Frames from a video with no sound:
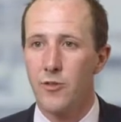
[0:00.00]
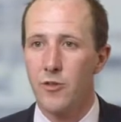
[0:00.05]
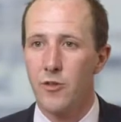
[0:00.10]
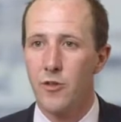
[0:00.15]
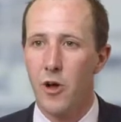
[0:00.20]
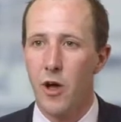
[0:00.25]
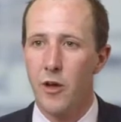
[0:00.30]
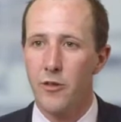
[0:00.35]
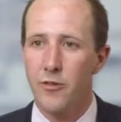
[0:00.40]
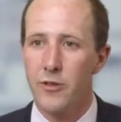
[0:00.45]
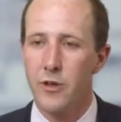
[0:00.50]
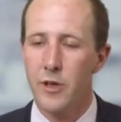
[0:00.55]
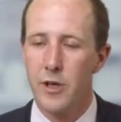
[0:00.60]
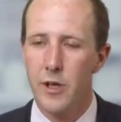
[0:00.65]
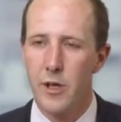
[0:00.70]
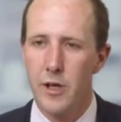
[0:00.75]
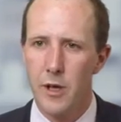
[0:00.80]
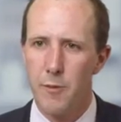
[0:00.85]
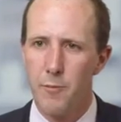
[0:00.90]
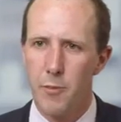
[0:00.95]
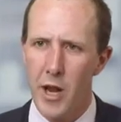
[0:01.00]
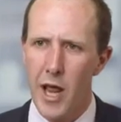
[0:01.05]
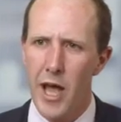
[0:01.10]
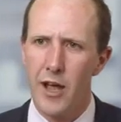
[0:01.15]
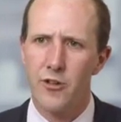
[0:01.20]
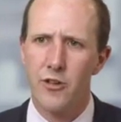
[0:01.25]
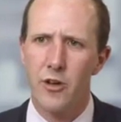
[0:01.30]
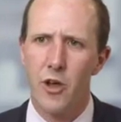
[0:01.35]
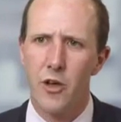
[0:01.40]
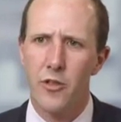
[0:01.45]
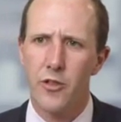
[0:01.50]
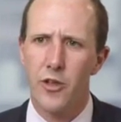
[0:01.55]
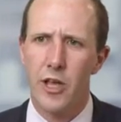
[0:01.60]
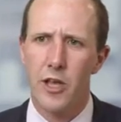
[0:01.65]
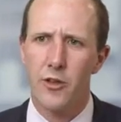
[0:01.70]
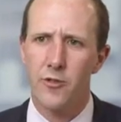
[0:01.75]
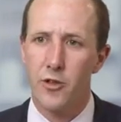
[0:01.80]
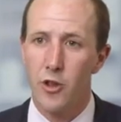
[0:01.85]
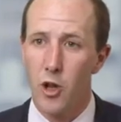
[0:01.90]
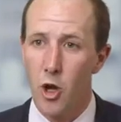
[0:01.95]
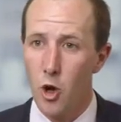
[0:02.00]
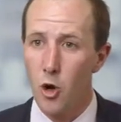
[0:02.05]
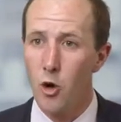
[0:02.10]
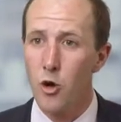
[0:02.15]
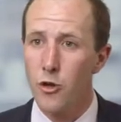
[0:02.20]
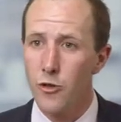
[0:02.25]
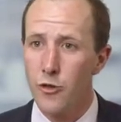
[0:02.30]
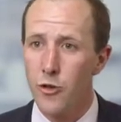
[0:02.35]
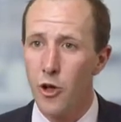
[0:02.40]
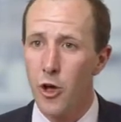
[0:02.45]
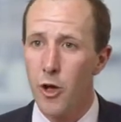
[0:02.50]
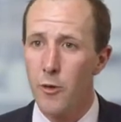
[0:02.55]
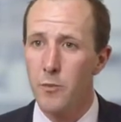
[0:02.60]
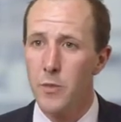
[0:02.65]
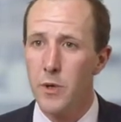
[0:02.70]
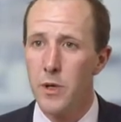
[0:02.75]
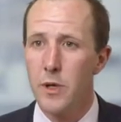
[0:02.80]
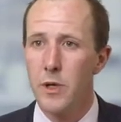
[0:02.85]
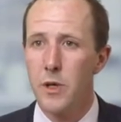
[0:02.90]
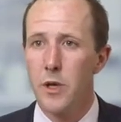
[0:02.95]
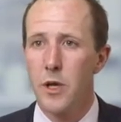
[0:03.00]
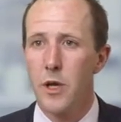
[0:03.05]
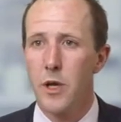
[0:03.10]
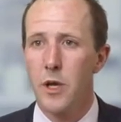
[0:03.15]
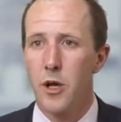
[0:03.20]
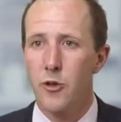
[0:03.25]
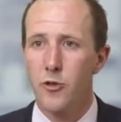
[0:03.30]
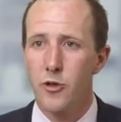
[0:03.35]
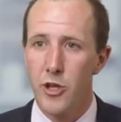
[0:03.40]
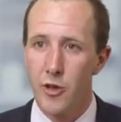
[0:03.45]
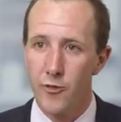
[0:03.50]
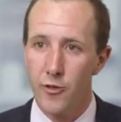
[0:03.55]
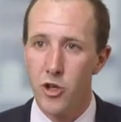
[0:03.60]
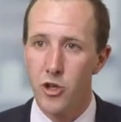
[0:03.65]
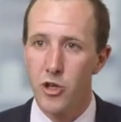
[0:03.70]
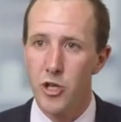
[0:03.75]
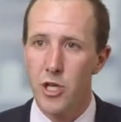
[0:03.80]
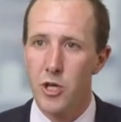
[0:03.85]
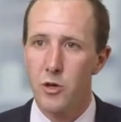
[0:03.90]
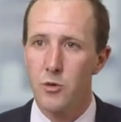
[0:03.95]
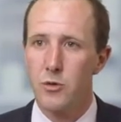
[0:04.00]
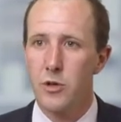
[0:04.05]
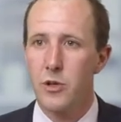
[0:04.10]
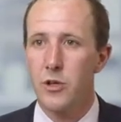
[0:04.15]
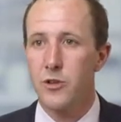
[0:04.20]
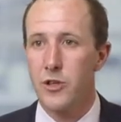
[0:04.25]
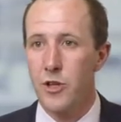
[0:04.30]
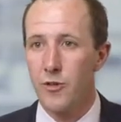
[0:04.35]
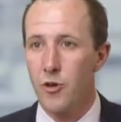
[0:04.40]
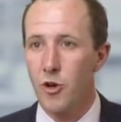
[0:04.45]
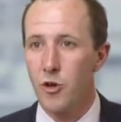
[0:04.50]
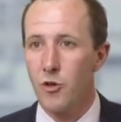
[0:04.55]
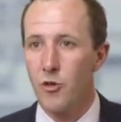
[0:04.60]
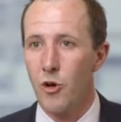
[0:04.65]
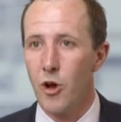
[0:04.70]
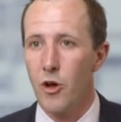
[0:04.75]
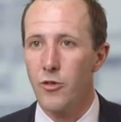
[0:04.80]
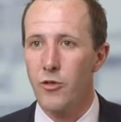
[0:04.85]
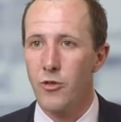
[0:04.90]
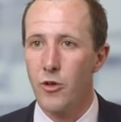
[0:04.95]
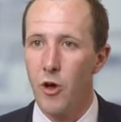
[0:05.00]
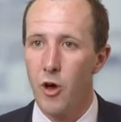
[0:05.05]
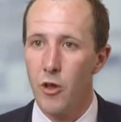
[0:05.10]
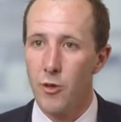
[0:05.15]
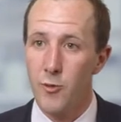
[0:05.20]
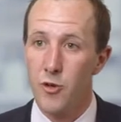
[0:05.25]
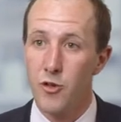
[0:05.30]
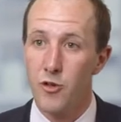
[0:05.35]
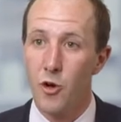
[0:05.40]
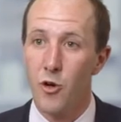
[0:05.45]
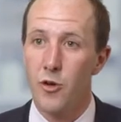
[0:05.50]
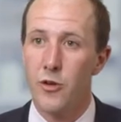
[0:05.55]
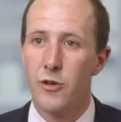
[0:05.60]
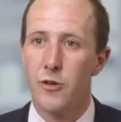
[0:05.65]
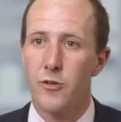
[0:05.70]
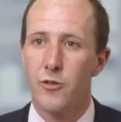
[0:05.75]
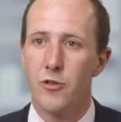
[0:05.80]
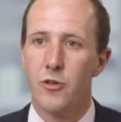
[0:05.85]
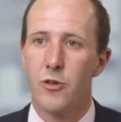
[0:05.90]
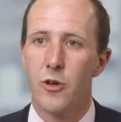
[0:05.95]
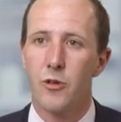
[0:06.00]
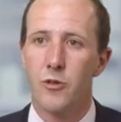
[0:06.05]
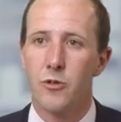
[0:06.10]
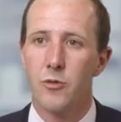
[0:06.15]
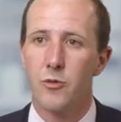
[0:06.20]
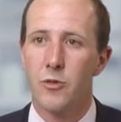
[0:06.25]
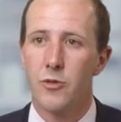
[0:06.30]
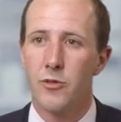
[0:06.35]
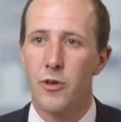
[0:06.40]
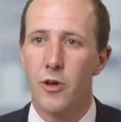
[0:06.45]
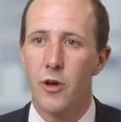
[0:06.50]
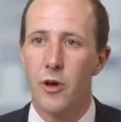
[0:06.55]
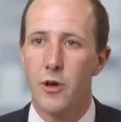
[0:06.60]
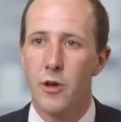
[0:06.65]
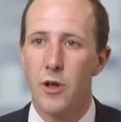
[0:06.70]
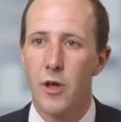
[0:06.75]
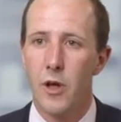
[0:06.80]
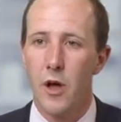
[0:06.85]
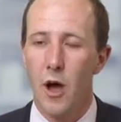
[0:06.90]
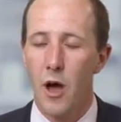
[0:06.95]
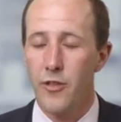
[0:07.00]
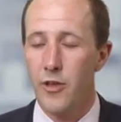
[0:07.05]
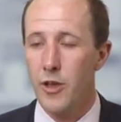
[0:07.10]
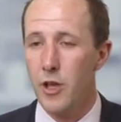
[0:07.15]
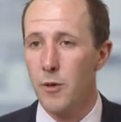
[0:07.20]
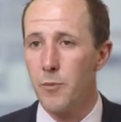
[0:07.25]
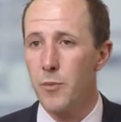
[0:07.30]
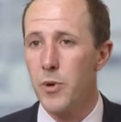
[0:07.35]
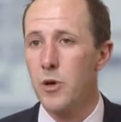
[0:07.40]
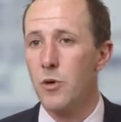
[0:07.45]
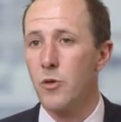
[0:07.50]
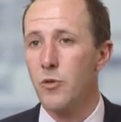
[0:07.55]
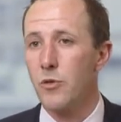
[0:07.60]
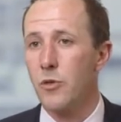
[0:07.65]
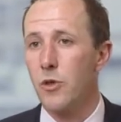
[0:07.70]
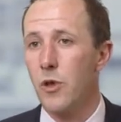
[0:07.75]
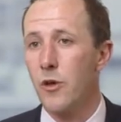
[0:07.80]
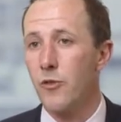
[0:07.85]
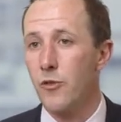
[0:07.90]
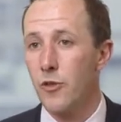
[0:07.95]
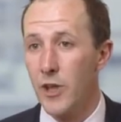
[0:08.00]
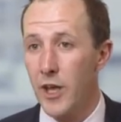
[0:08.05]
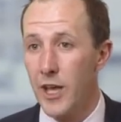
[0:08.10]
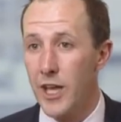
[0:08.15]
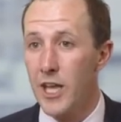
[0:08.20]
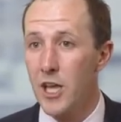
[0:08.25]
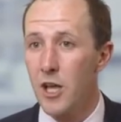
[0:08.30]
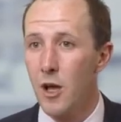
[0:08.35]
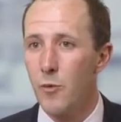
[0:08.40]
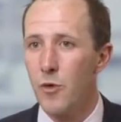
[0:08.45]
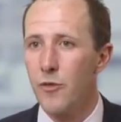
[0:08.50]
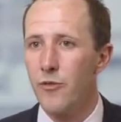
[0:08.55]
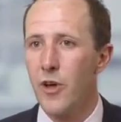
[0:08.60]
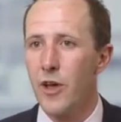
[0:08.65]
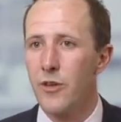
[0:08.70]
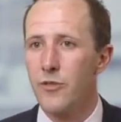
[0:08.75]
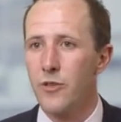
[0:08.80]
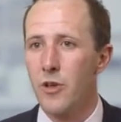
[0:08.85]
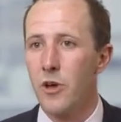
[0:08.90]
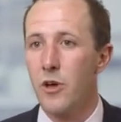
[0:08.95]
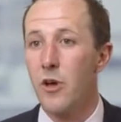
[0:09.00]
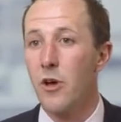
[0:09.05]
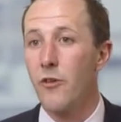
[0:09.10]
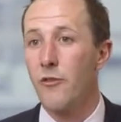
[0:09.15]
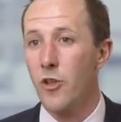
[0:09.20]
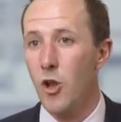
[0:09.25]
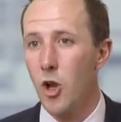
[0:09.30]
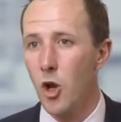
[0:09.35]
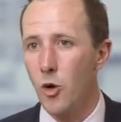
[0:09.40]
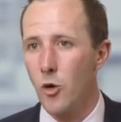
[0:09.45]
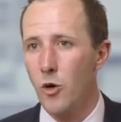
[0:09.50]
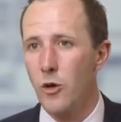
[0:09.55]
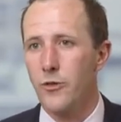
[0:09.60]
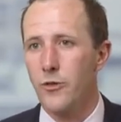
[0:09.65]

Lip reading: trust. But actually I think into the longer term, you know, dividend yield, dividend growth are the majority of a total return. I think it appeals for the income investor for the longer